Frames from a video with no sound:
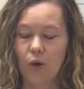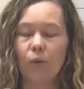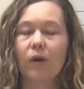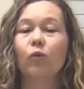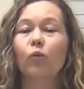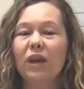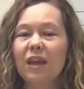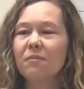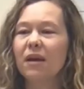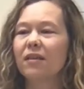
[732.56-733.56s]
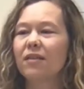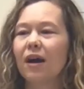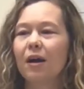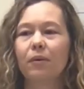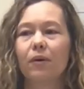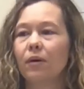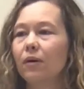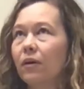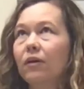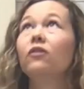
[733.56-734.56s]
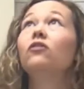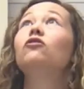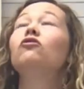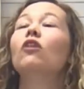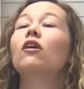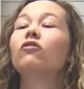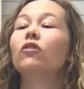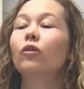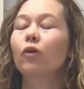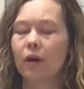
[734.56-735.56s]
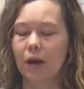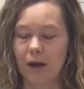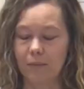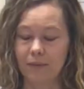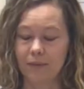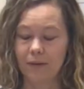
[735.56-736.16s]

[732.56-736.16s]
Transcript: When we mess up, just look up.